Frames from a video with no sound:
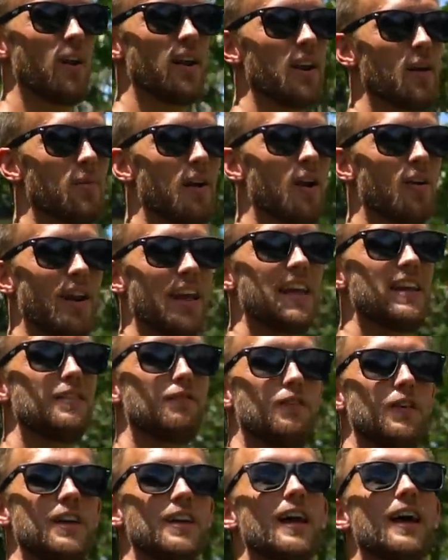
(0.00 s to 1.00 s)
went about
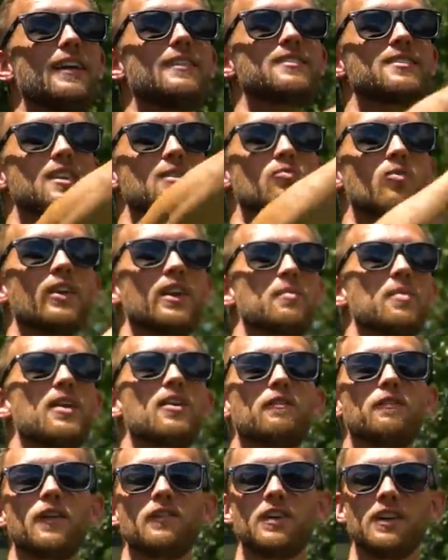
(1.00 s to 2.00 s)
eight feet and some went
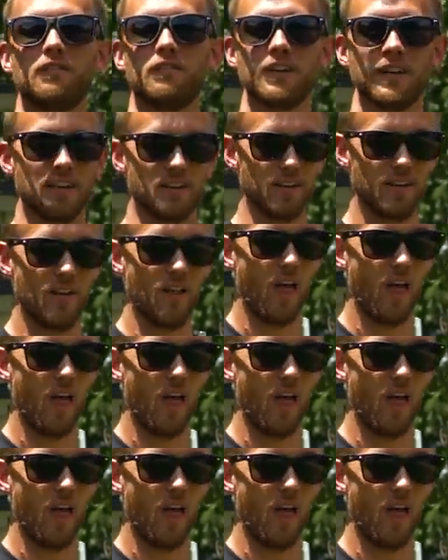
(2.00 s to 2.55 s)
about 50 feet.